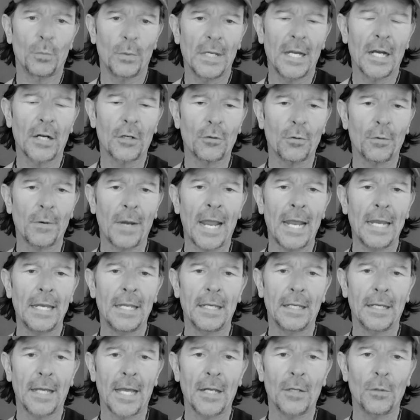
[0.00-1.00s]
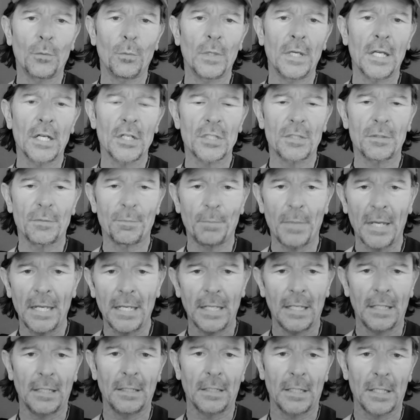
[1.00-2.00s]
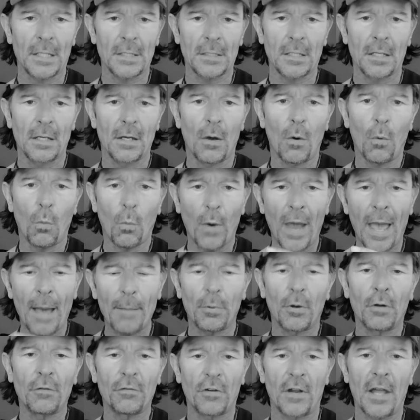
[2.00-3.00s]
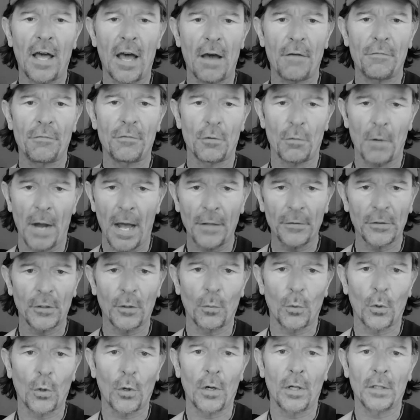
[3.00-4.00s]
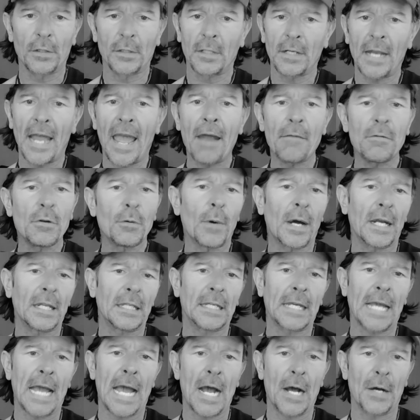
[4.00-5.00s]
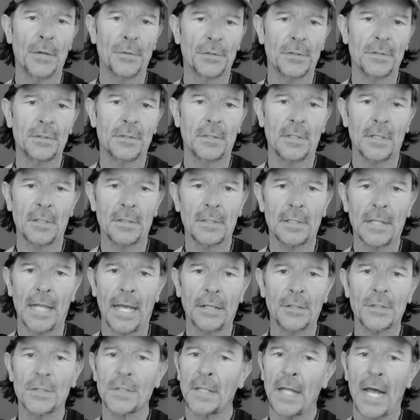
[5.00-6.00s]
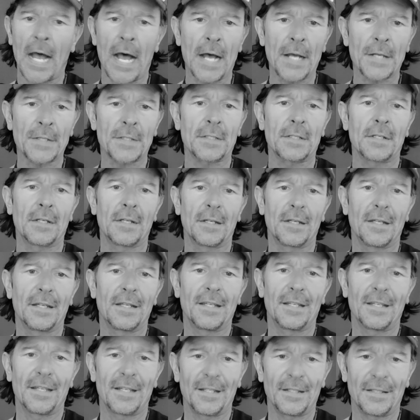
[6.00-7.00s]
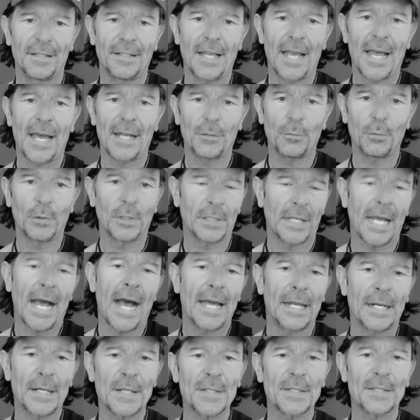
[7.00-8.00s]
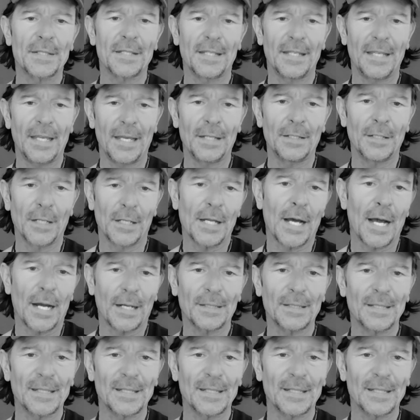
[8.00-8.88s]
what we are creating. And we are spinning this web of love around the world, and everybody counts. It's like stars that will guide us in the